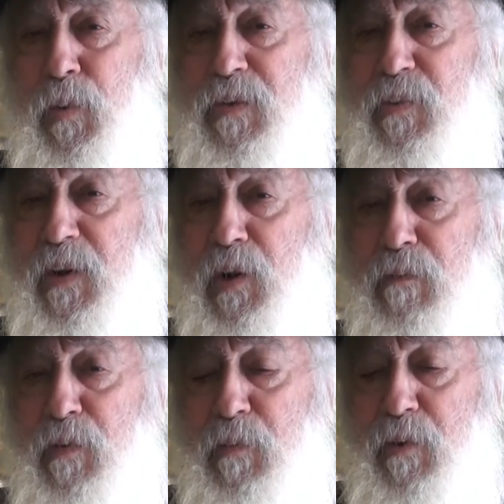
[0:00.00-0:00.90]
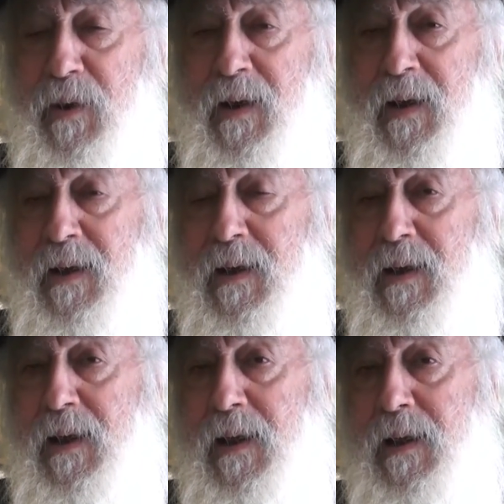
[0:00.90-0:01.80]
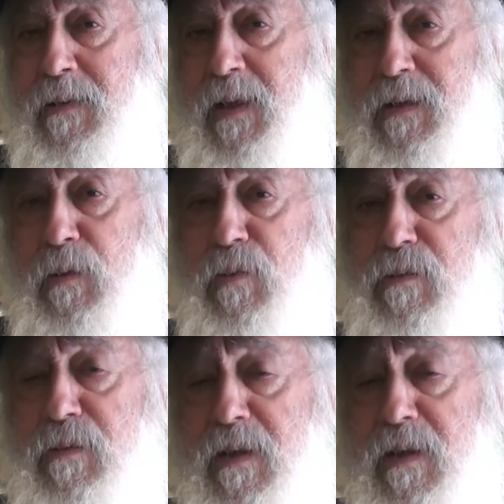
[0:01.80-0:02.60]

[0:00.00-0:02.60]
What we learn from Korah, that he was not